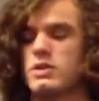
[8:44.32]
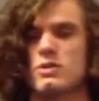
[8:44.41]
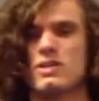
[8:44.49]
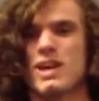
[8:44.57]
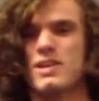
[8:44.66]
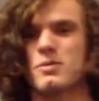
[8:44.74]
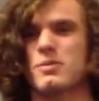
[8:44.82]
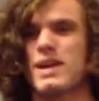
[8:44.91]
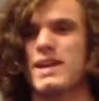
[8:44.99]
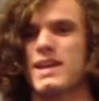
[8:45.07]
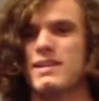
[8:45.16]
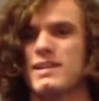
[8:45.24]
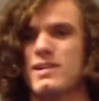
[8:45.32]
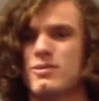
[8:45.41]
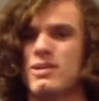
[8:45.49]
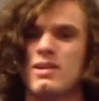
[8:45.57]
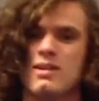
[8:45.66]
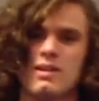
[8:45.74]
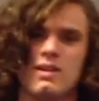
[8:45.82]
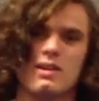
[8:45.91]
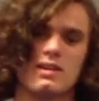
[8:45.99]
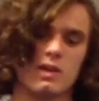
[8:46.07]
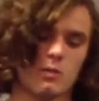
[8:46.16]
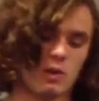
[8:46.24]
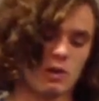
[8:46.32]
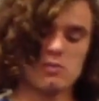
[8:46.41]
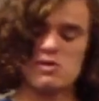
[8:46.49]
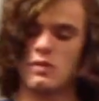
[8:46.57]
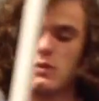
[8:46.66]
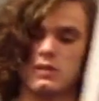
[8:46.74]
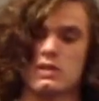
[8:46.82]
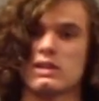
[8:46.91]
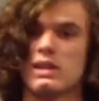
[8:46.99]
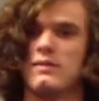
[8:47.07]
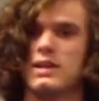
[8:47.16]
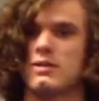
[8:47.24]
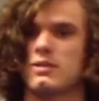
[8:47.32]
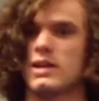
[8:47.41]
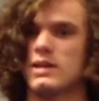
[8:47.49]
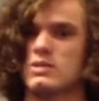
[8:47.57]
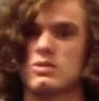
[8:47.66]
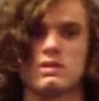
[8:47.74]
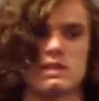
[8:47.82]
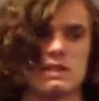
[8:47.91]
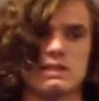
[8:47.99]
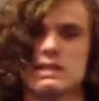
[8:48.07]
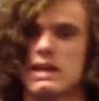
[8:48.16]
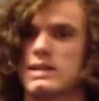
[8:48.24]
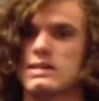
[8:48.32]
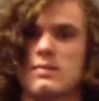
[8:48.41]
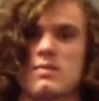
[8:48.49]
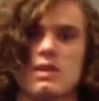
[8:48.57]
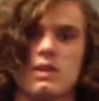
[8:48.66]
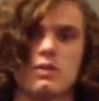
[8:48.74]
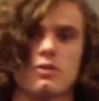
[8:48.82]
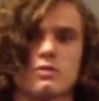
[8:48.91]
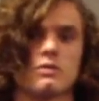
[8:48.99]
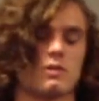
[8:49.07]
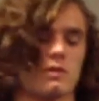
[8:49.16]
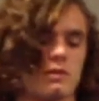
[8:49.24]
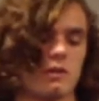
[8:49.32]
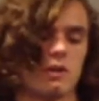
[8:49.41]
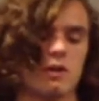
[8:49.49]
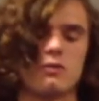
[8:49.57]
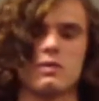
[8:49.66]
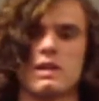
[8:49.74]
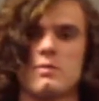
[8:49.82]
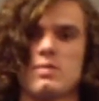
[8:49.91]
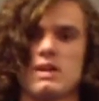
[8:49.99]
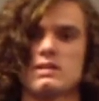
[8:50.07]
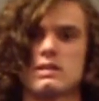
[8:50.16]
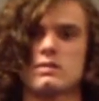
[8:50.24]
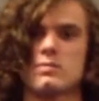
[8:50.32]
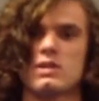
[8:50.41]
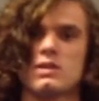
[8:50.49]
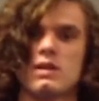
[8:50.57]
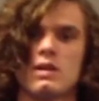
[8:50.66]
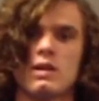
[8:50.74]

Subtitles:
so you got the right hand down. Now we're going to move over to the left hand, okay? So it's the exact same thing. You're just going to start off with that basic spin,